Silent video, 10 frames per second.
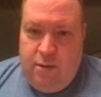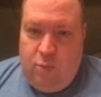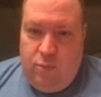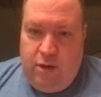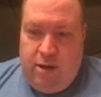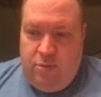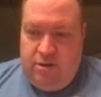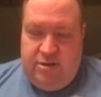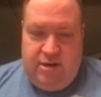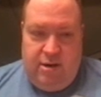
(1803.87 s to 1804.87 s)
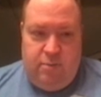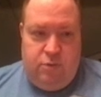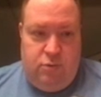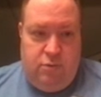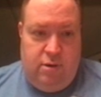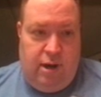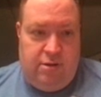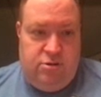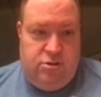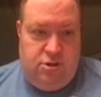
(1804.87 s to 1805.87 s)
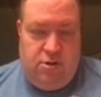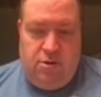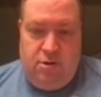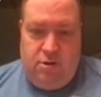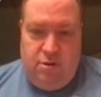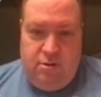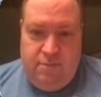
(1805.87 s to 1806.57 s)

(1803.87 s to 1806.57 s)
being able to set up your next turn